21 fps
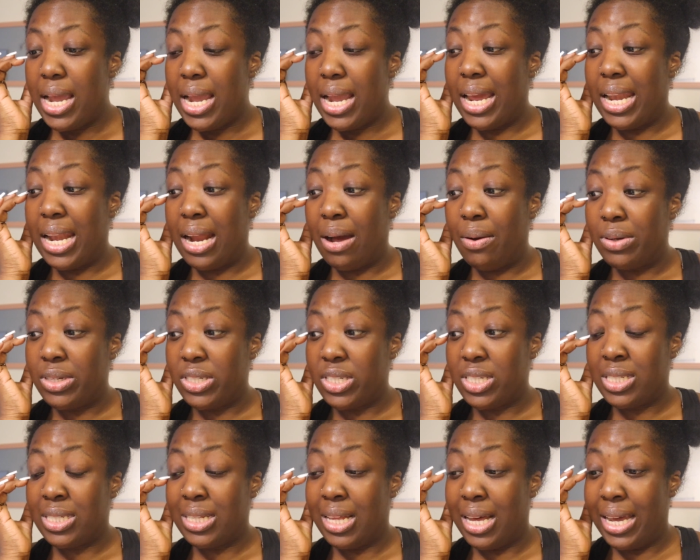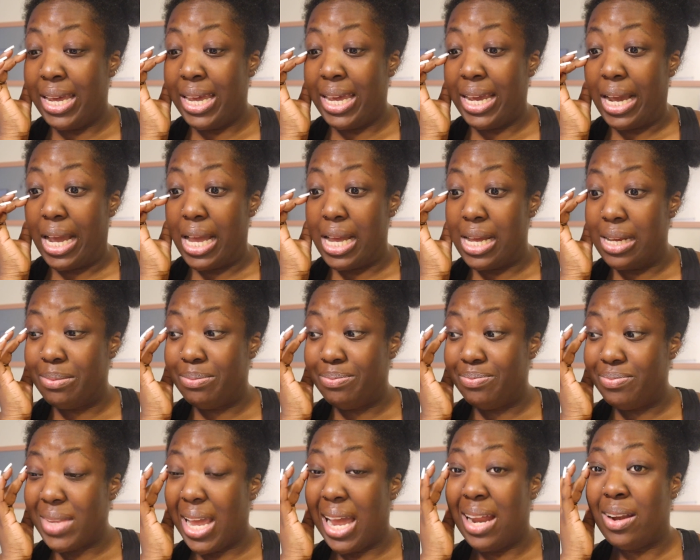And I was just like,
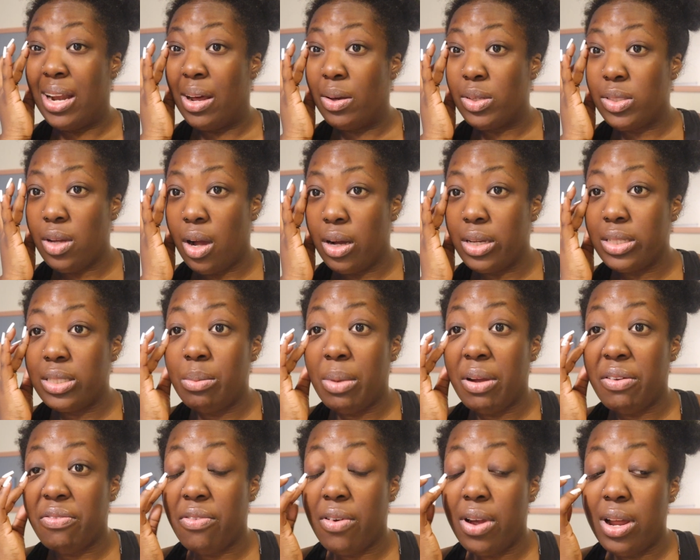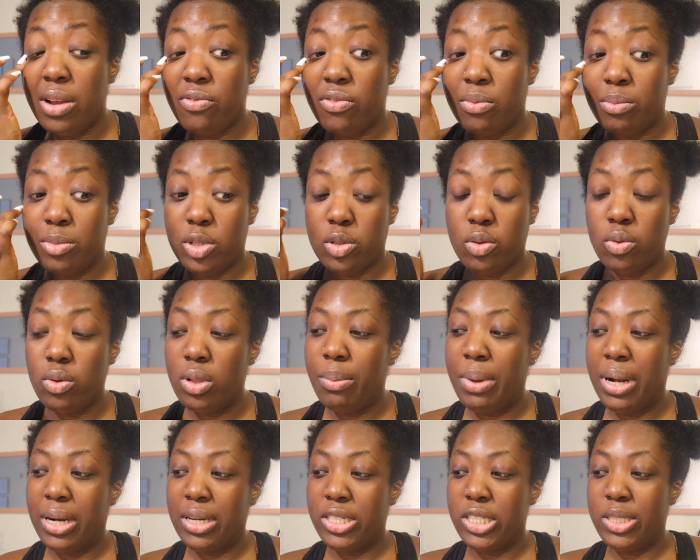and I was talking to my friend from school
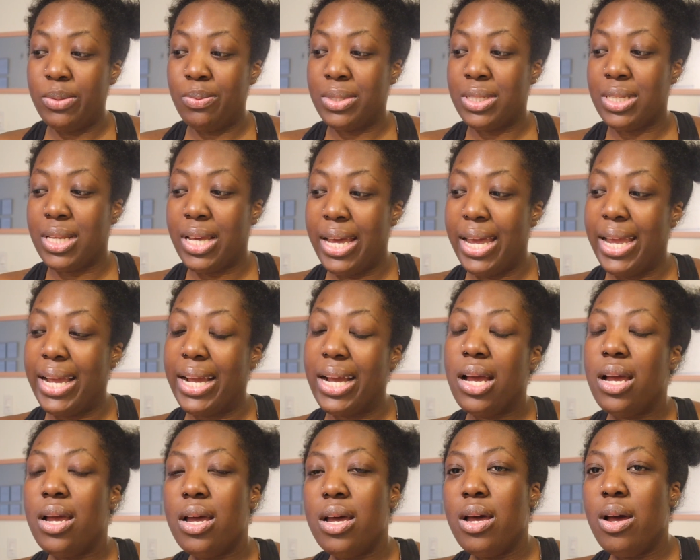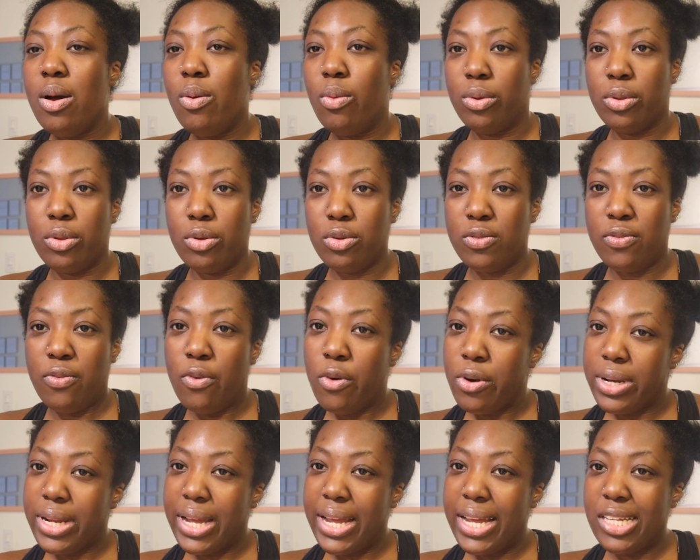about it, and she was like, well, those
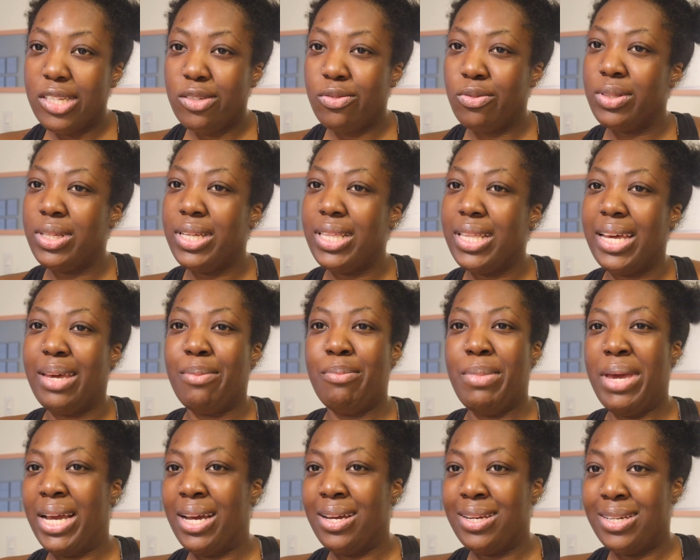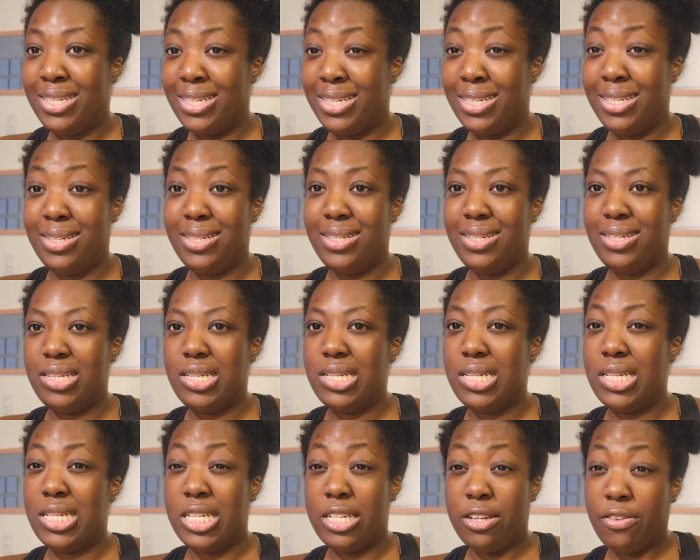4 days really like make a
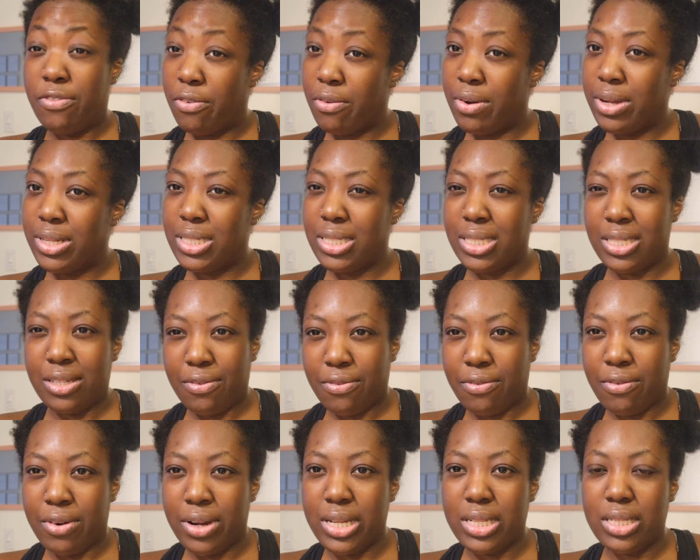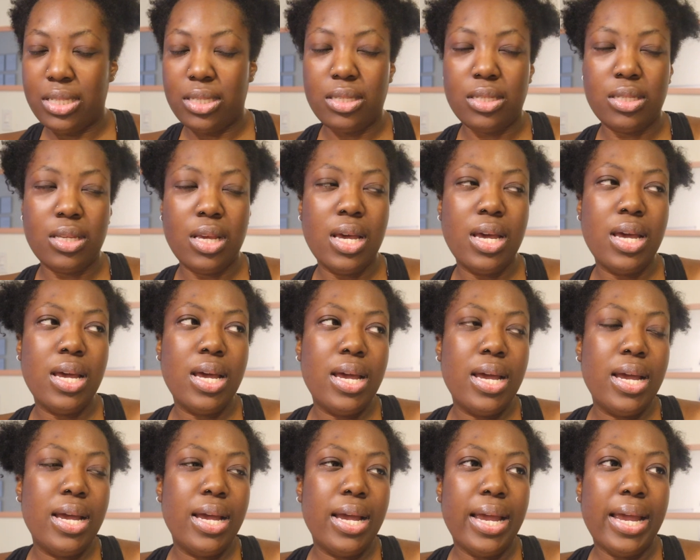difference.
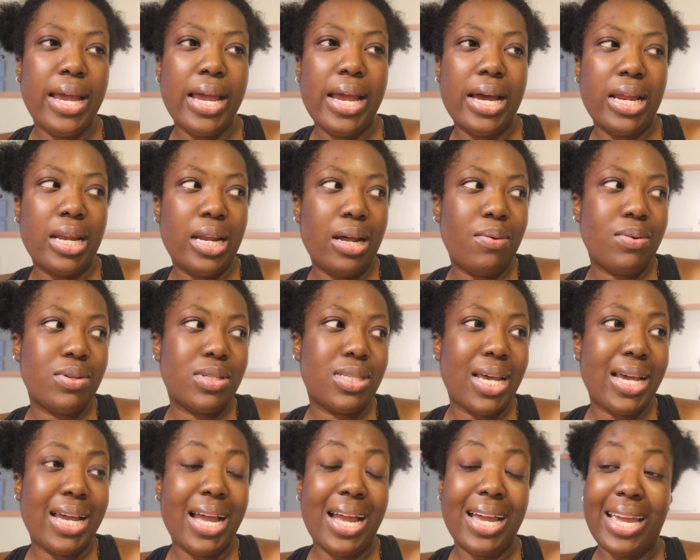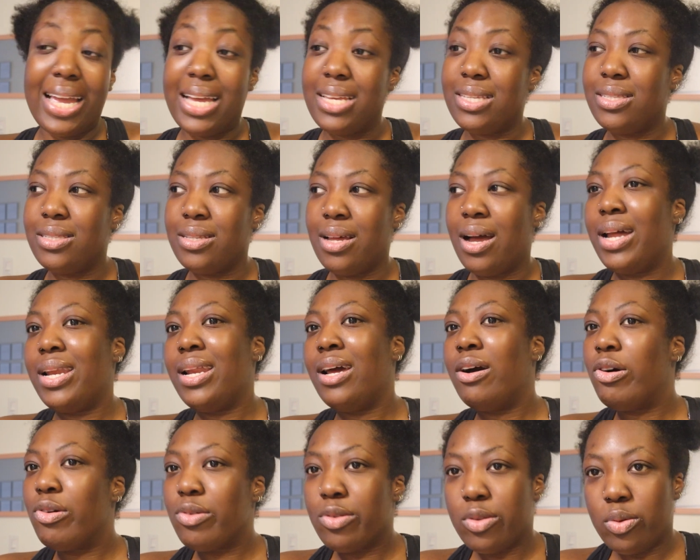And I was like, I guess not. And I
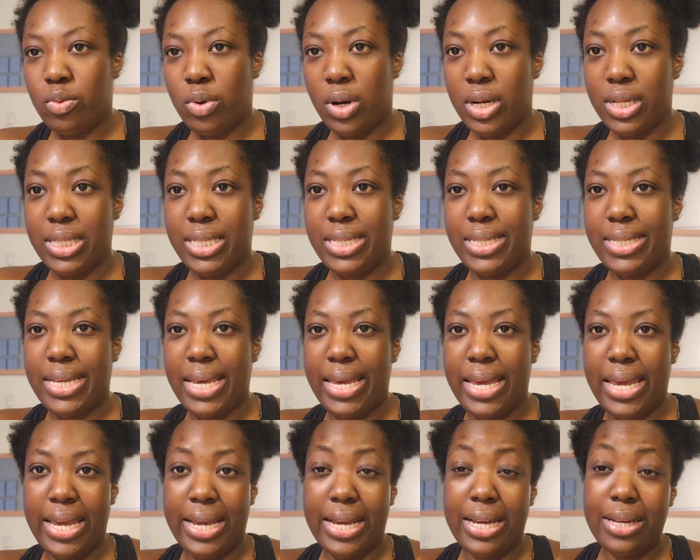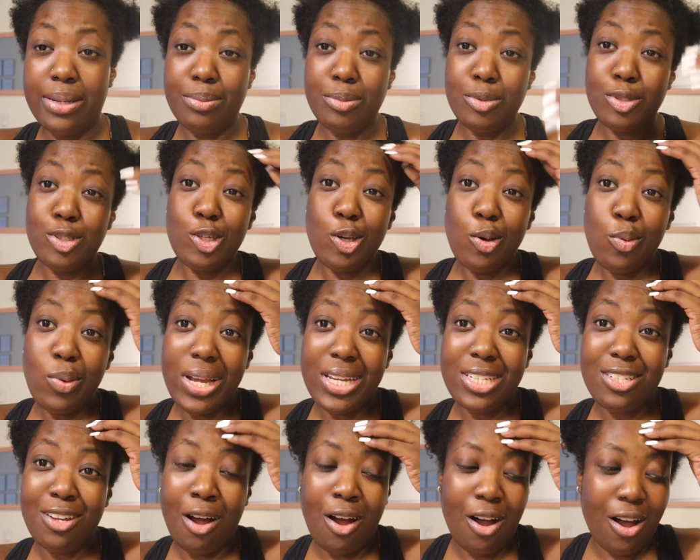also wanted to take 2
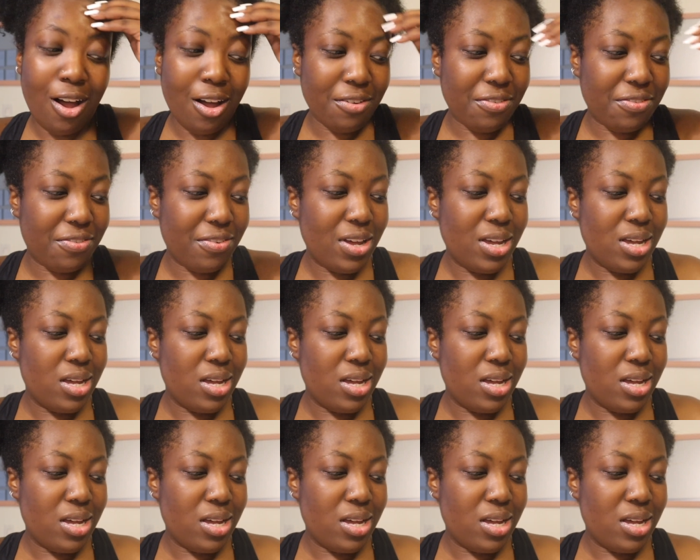weeks off